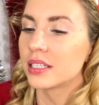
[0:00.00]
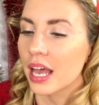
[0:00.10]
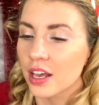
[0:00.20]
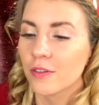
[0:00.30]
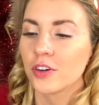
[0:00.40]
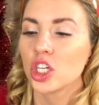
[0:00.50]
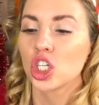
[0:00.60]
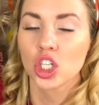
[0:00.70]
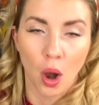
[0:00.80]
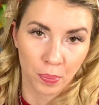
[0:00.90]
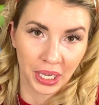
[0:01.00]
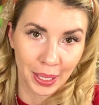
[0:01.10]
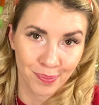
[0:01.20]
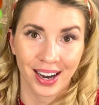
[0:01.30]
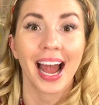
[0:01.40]
sing for the
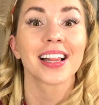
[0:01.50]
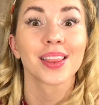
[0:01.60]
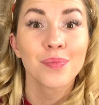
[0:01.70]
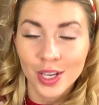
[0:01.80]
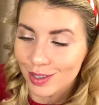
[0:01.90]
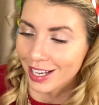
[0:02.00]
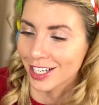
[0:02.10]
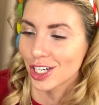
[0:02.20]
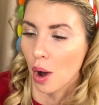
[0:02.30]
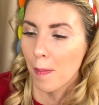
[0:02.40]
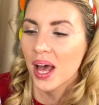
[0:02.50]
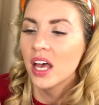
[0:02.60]
shopkeeper at the music shop.